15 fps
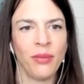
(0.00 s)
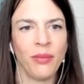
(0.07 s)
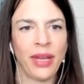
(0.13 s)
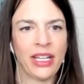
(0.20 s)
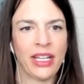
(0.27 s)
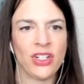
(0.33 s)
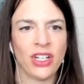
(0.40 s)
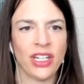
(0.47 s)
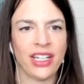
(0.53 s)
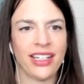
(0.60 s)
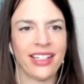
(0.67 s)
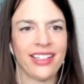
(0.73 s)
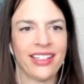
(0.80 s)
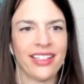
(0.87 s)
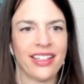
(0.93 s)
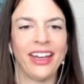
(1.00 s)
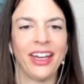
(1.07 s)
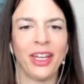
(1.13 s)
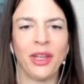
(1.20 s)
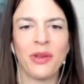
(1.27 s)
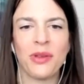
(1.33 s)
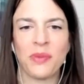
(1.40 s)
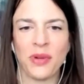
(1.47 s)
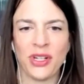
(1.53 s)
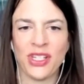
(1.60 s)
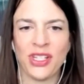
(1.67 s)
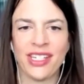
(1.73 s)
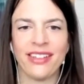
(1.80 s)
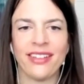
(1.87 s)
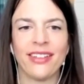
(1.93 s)
mentioned you were
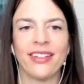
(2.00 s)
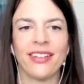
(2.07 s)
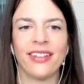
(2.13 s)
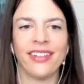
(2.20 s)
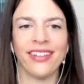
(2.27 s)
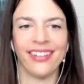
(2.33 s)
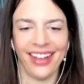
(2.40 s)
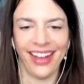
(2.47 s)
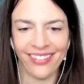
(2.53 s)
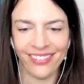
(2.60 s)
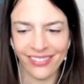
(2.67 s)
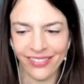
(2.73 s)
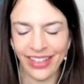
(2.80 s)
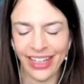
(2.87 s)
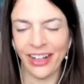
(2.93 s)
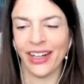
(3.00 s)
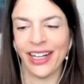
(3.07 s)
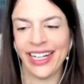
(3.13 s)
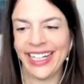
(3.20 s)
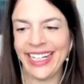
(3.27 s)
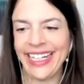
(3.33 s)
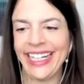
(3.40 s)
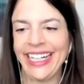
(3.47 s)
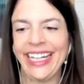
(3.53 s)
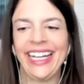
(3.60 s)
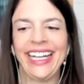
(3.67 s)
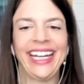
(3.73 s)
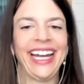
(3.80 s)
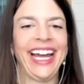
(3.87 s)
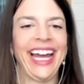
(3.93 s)
still very
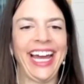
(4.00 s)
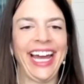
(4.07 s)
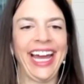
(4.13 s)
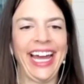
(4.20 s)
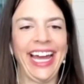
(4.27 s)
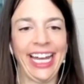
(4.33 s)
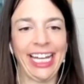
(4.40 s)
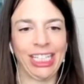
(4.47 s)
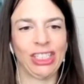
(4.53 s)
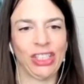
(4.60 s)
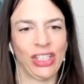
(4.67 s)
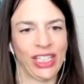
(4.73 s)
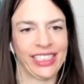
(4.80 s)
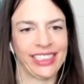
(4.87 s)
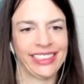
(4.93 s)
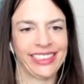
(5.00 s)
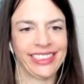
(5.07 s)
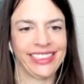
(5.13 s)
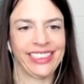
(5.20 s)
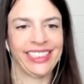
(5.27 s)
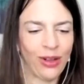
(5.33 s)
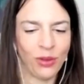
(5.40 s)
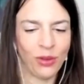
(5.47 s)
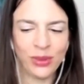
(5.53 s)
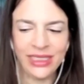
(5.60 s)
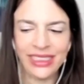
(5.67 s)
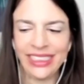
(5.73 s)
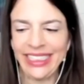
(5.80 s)
anxious. What was the